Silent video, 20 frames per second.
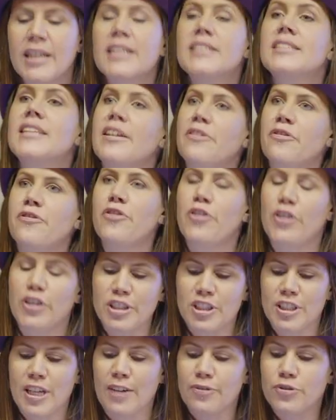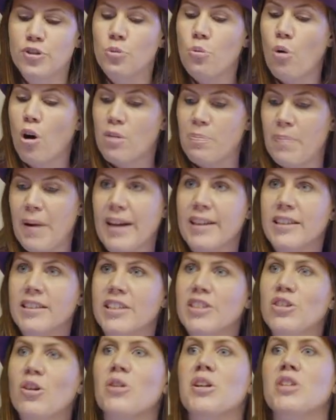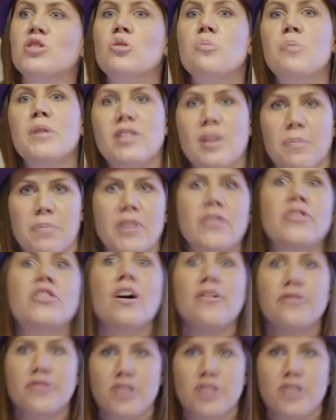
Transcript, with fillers: they first have to walk back in order to build up enough